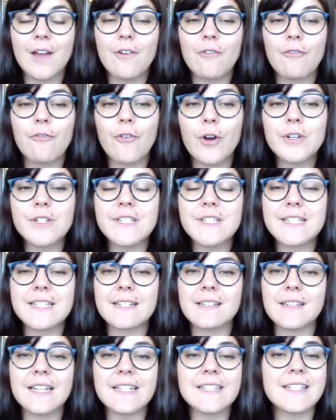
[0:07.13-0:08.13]
First,
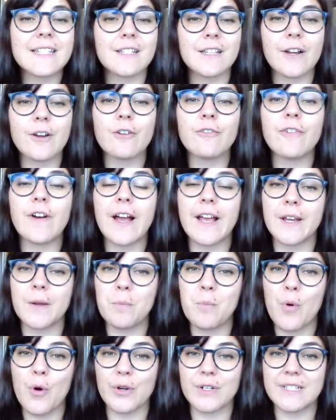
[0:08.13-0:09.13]
let's clarify an
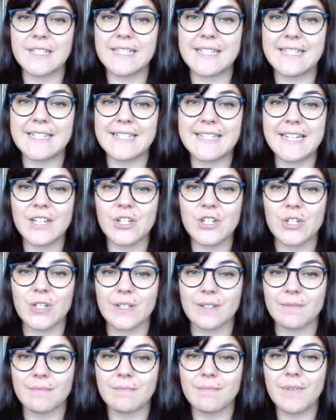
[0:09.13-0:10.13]
important distinction:
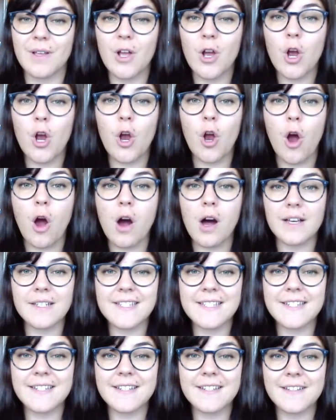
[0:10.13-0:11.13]

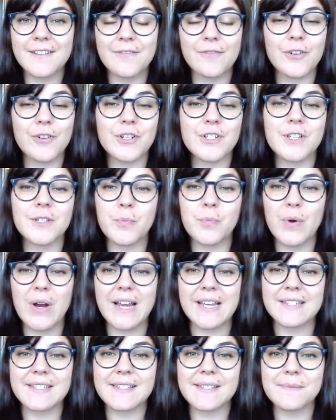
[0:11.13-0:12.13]
cost versus
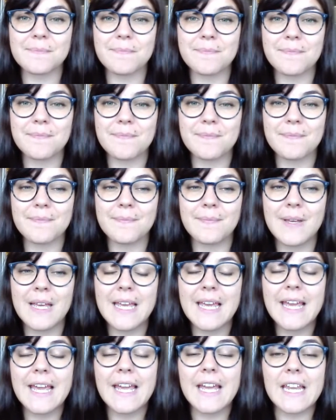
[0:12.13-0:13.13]
price.
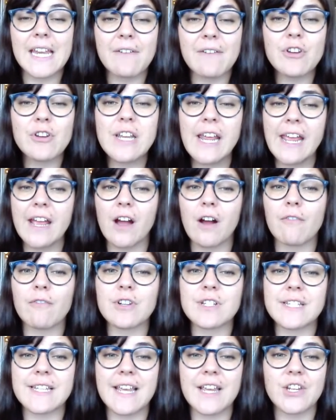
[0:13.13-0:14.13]
In everyday
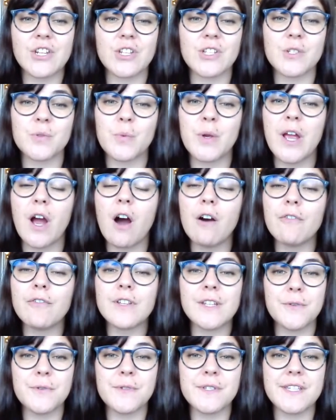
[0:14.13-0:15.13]
conversations, we often
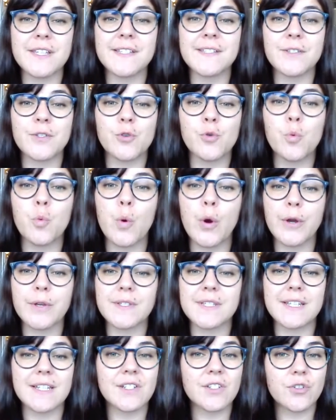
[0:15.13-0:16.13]
use these two
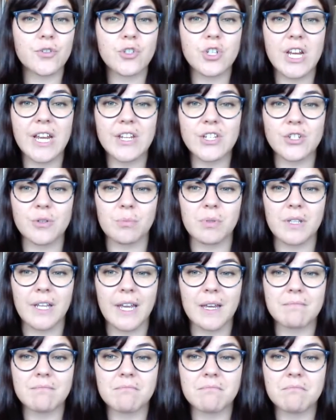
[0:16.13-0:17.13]
words
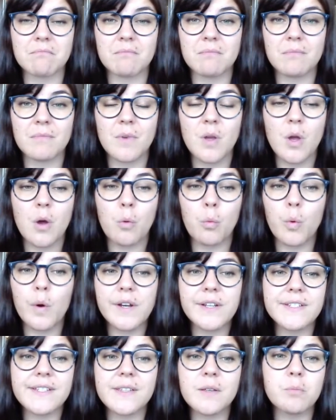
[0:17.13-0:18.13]
interchangeably. What
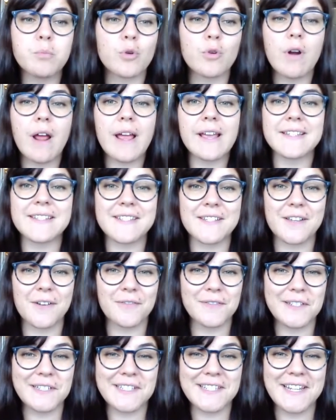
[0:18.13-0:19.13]
is the price
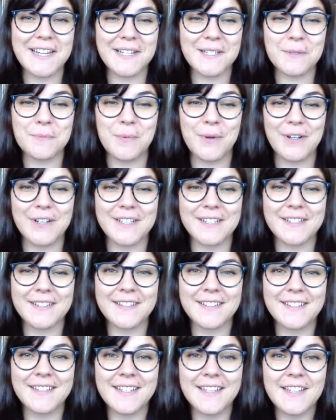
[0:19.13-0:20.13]
of this textbook?
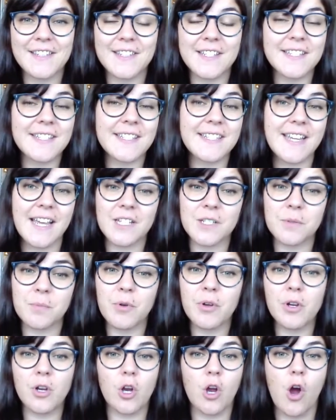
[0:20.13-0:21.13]
This
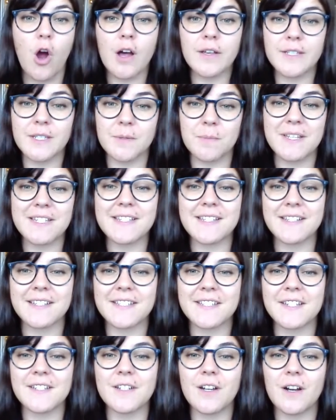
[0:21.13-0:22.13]
textbook cost me
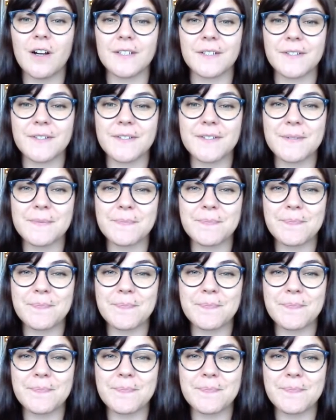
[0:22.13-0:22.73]
$60.